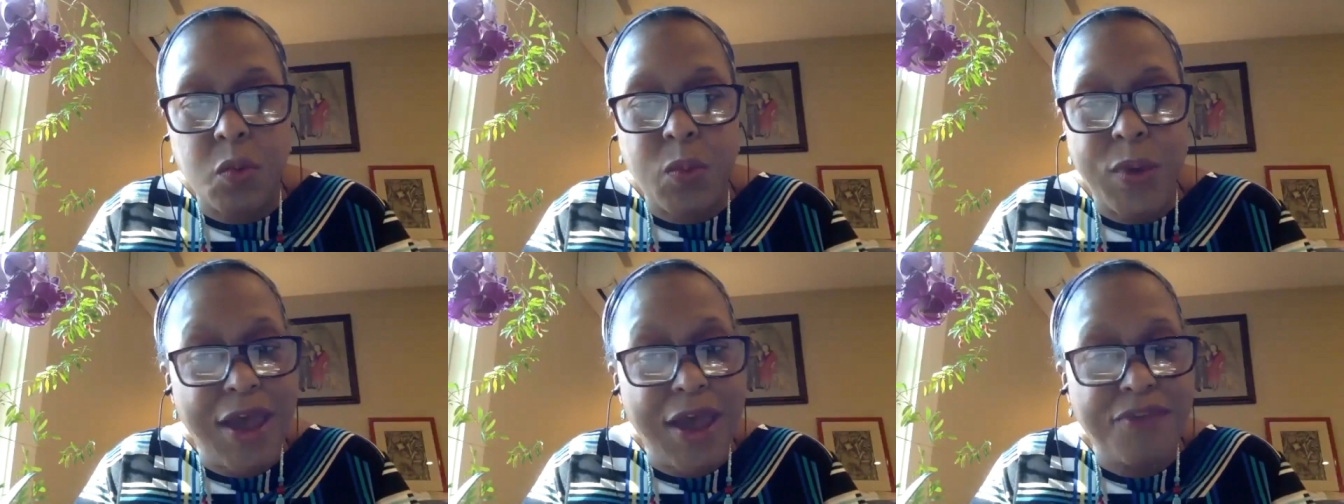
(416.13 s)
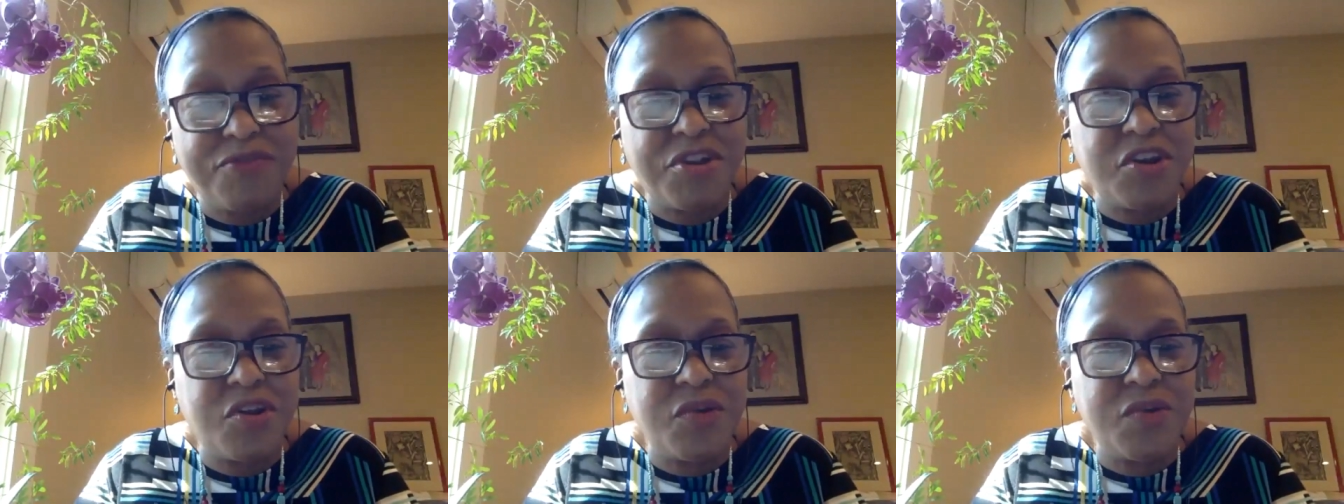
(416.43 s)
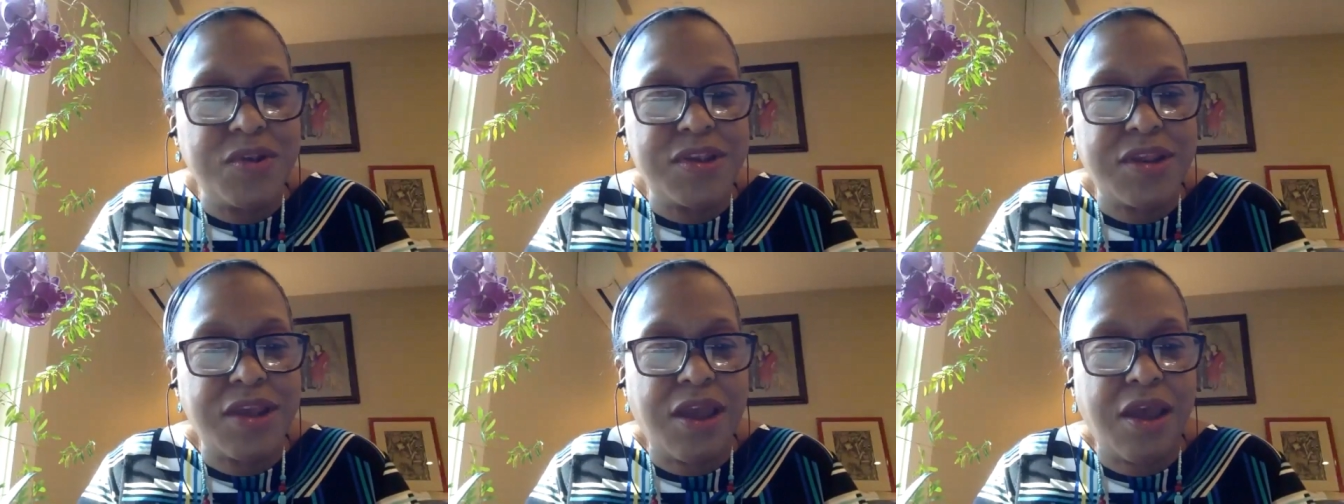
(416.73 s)
We have to do
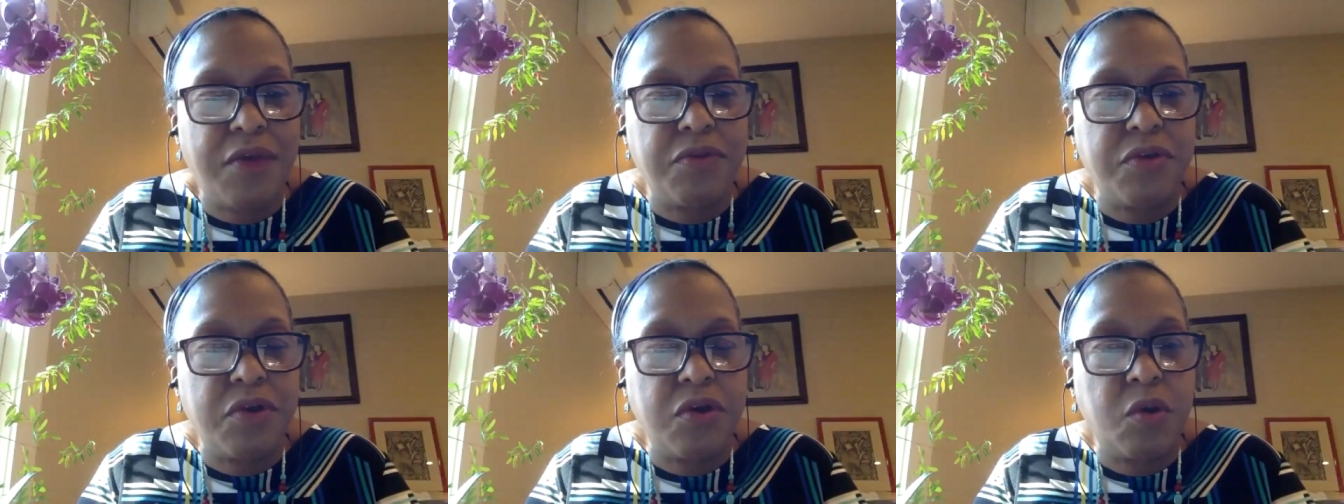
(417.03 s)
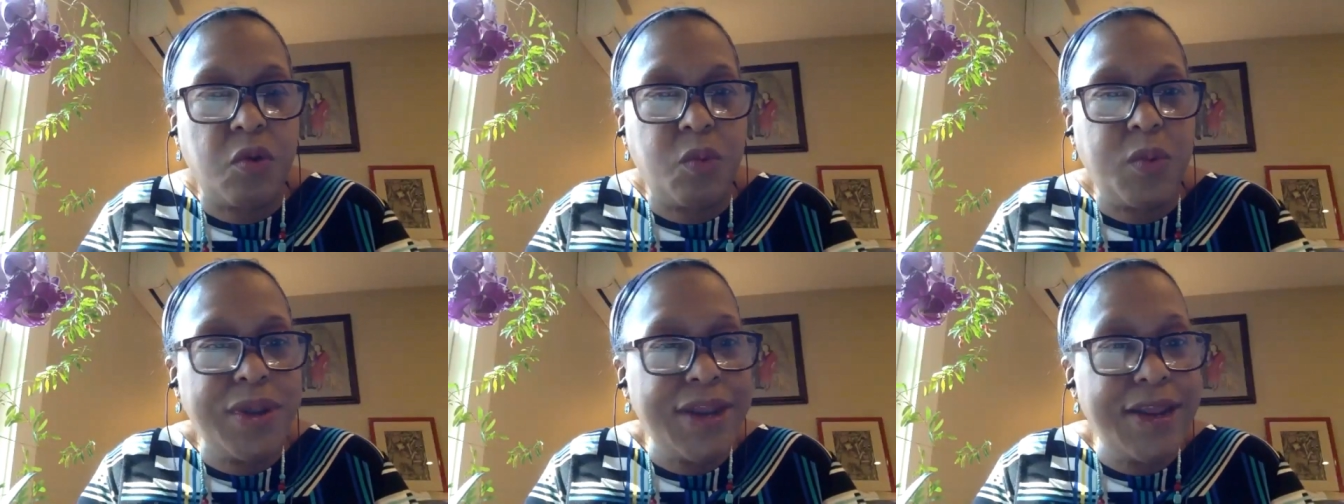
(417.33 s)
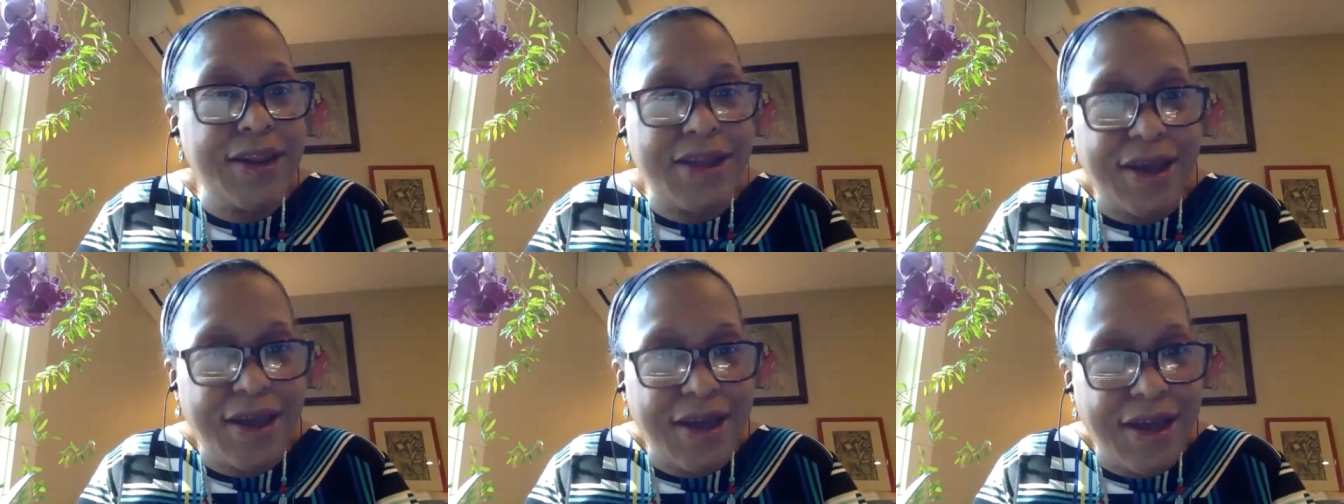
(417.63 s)
it together. We
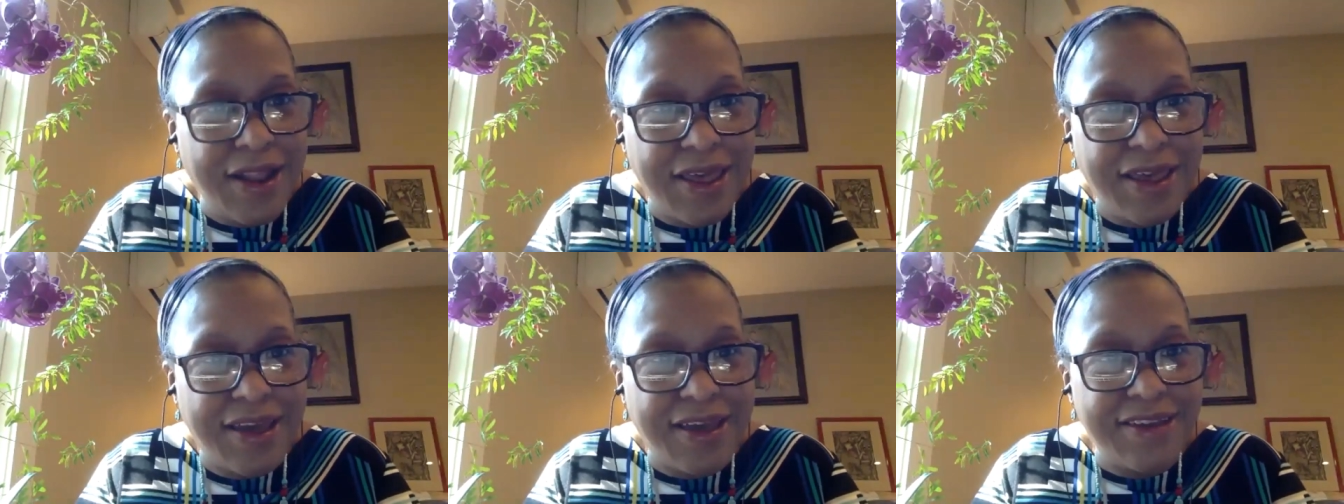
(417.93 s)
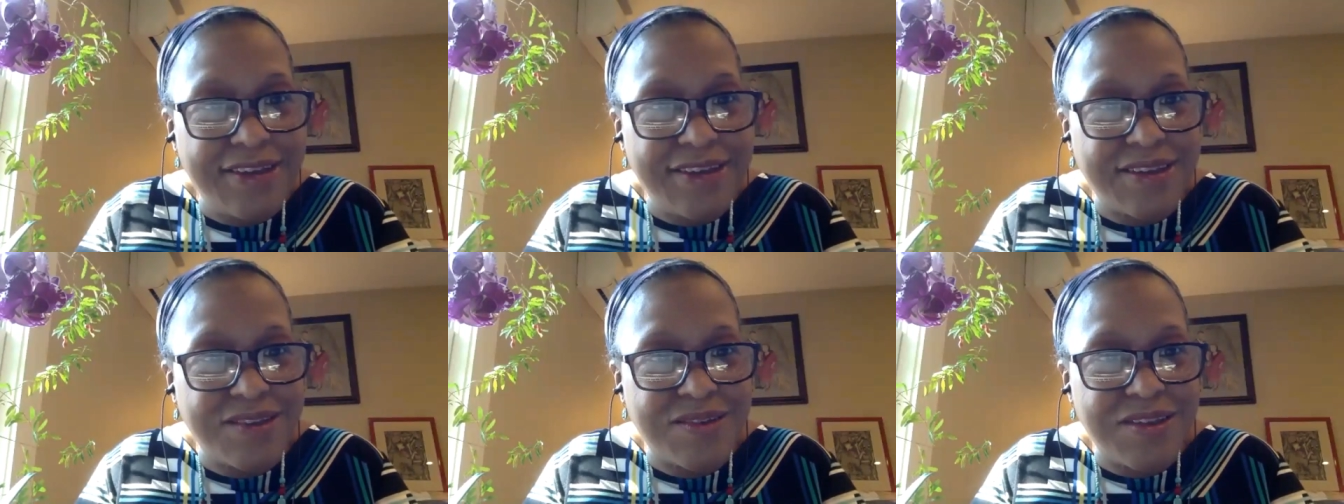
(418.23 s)
need allies.